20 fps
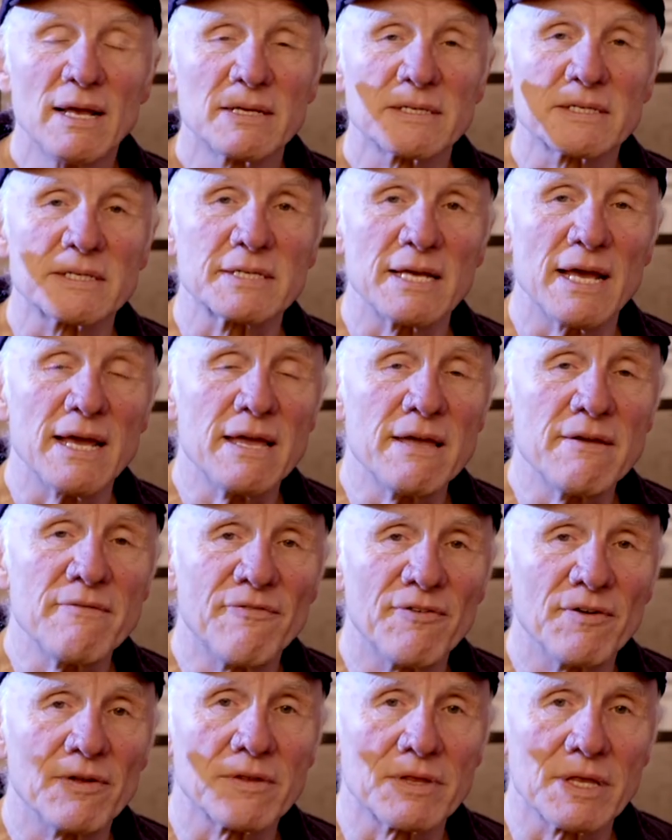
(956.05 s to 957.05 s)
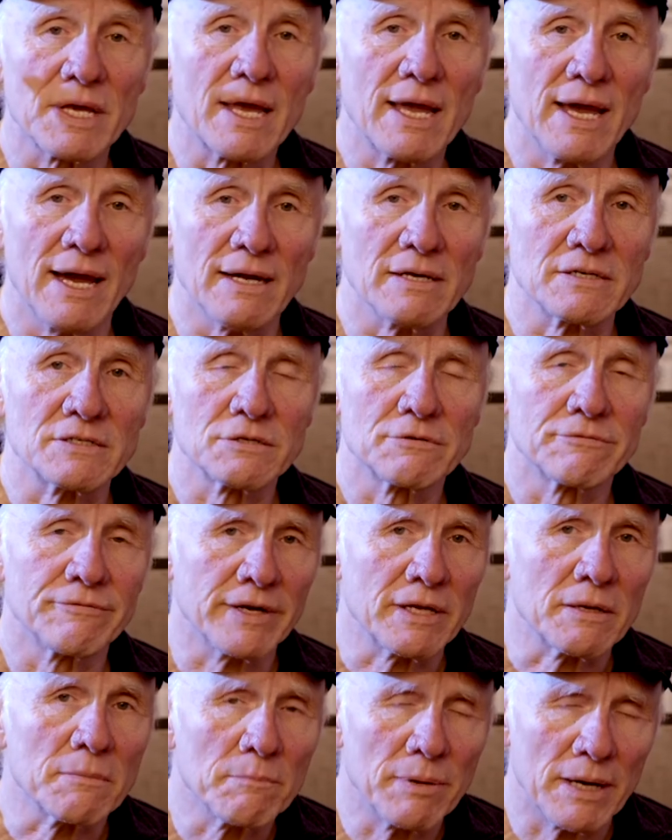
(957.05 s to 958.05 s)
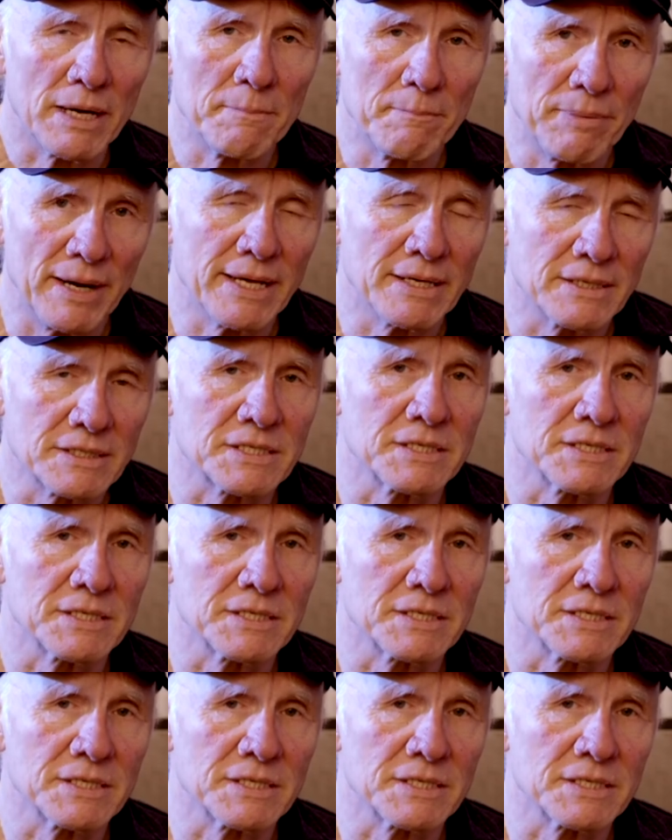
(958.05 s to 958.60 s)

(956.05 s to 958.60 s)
Save the Cat, written by Blake